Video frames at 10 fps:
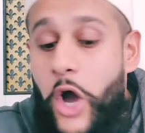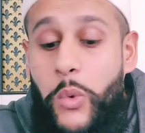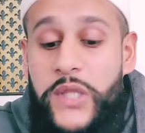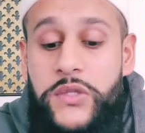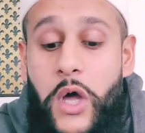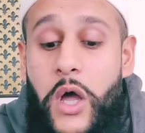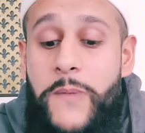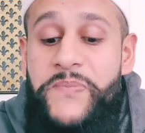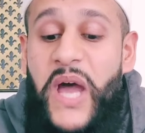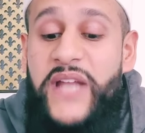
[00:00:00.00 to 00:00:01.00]
Oh
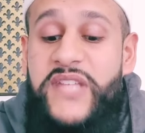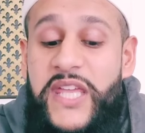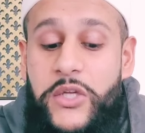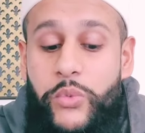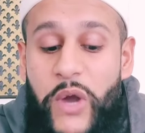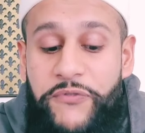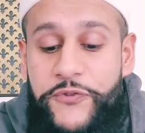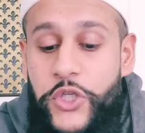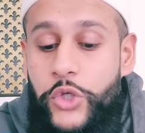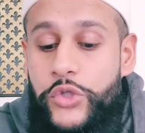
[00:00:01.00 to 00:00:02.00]
Allah, I take
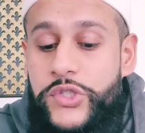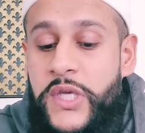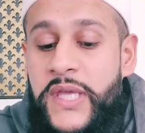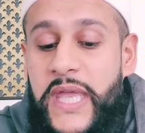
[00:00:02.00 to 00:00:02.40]
refuge